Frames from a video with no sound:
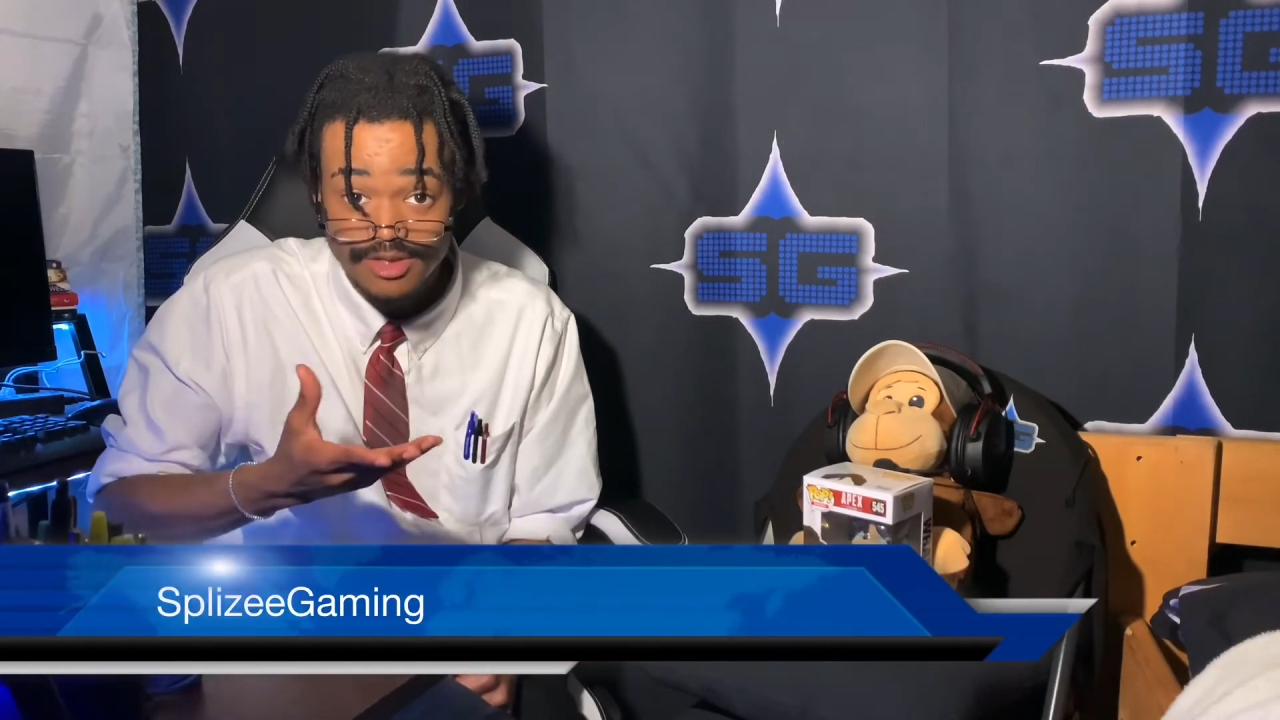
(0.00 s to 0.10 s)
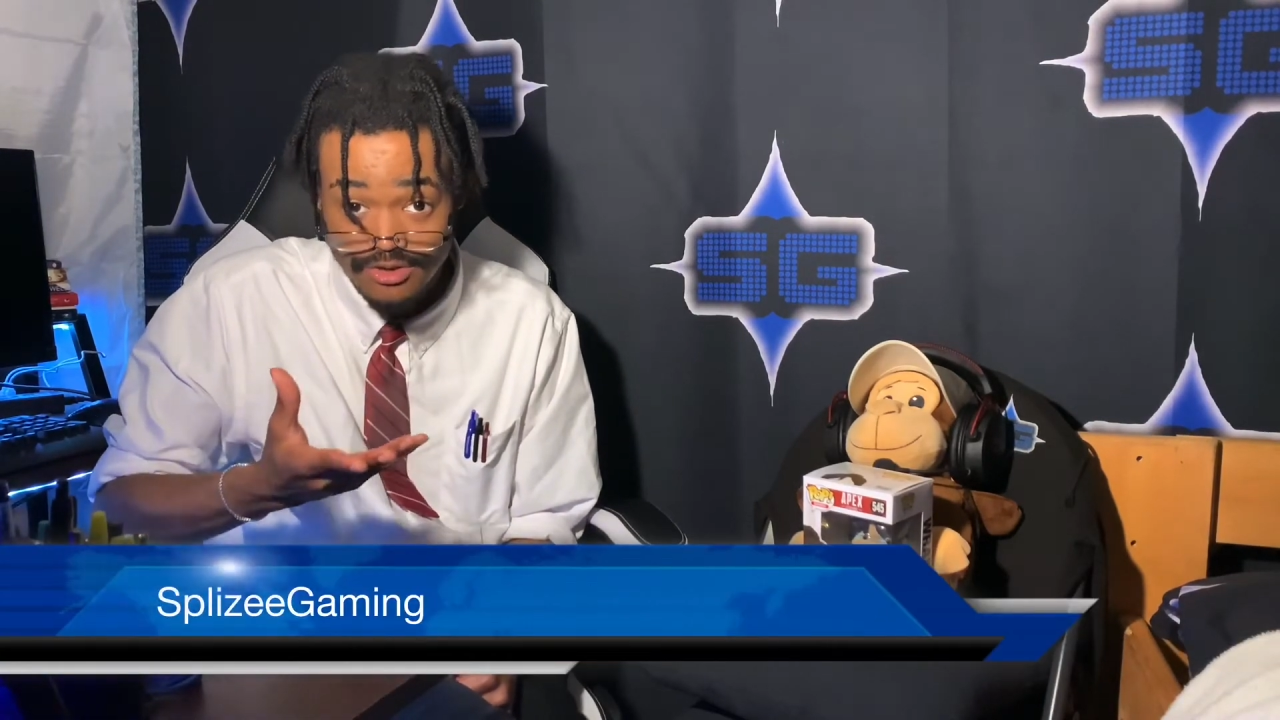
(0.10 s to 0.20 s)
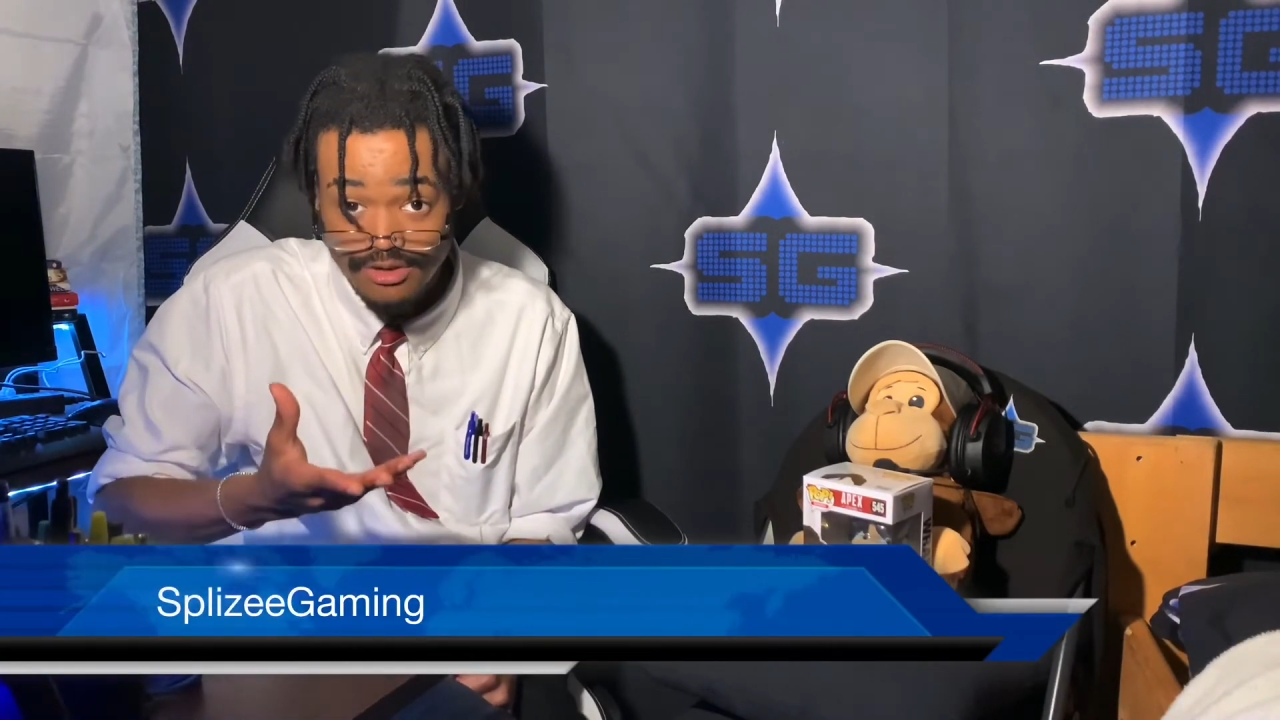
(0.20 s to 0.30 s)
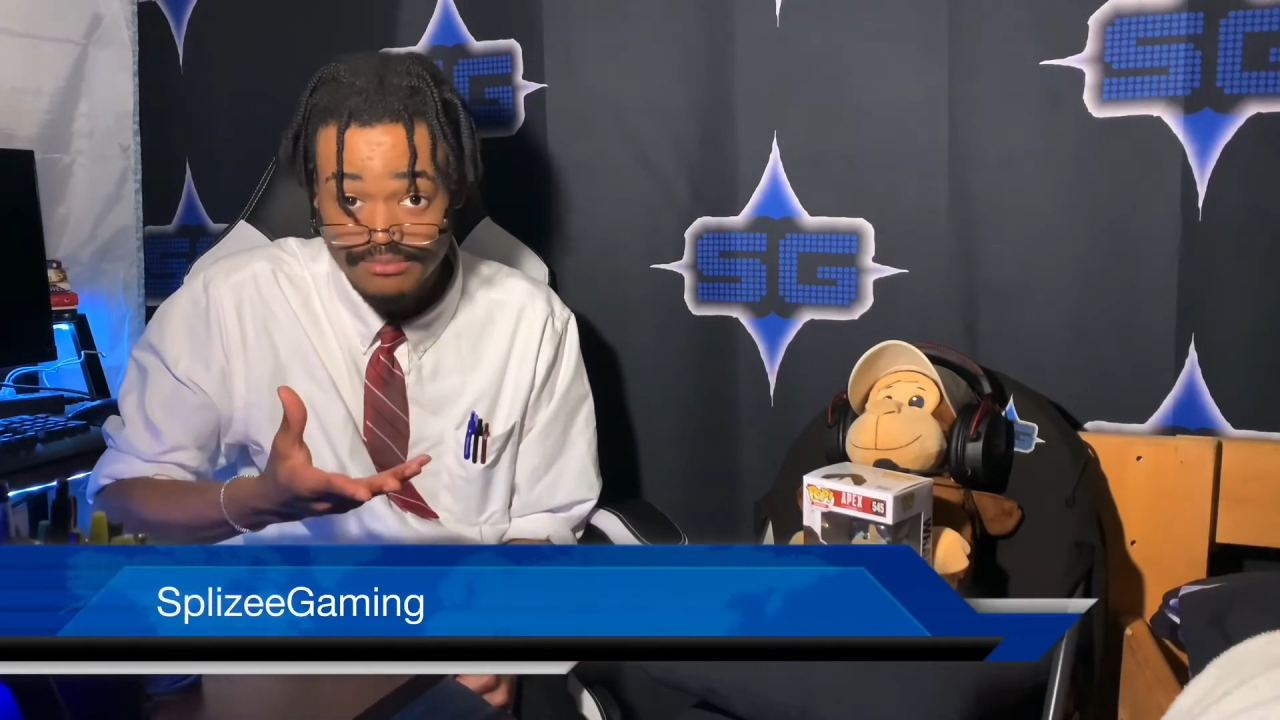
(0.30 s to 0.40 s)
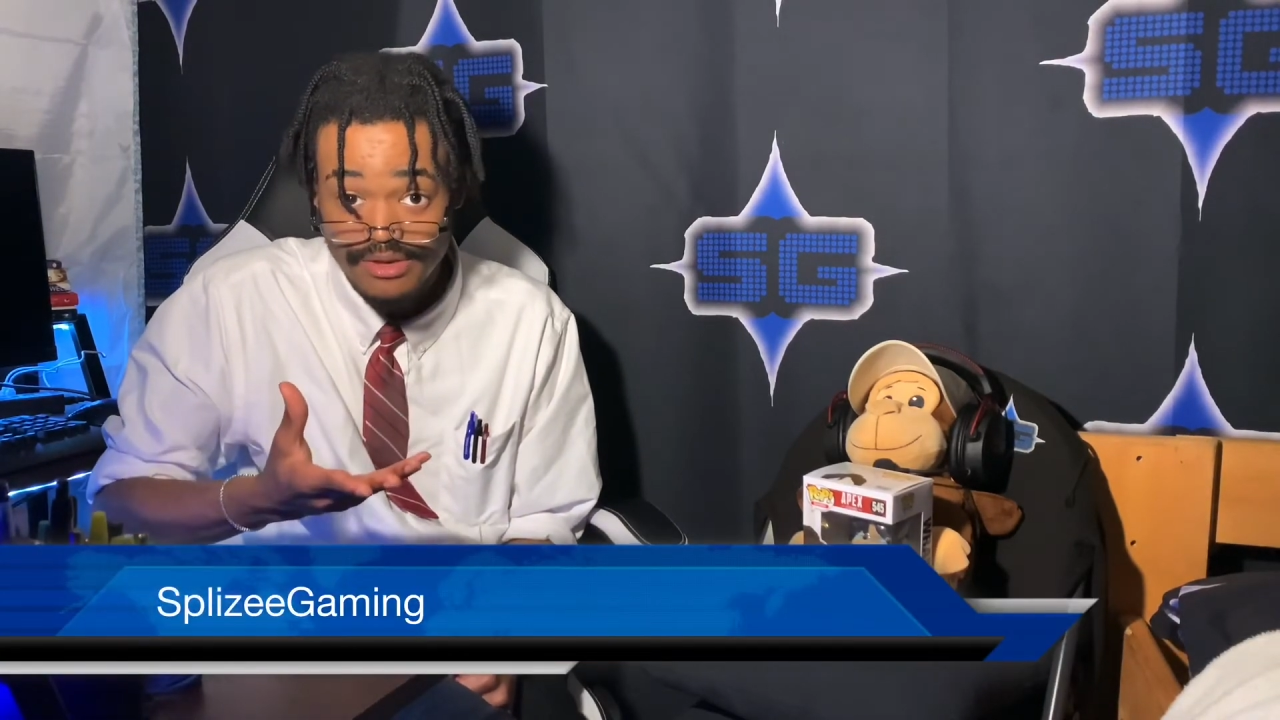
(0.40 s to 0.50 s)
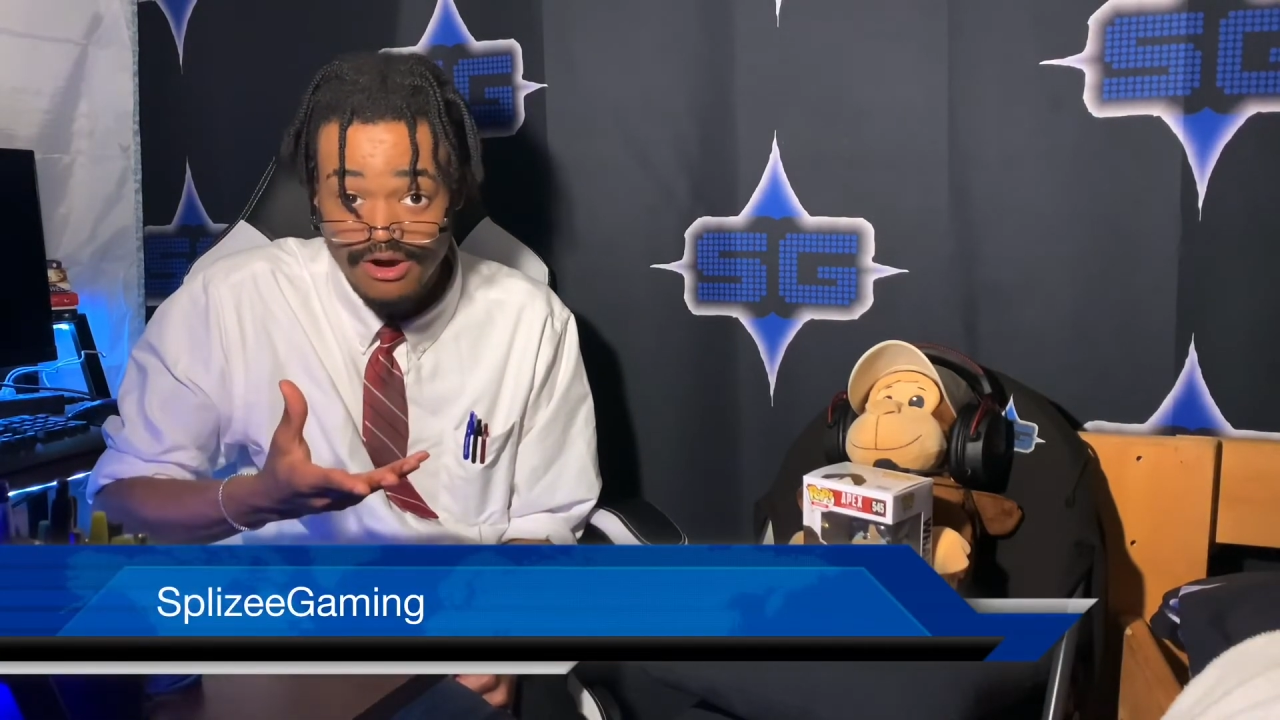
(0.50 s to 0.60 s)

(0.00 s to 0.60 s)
You know me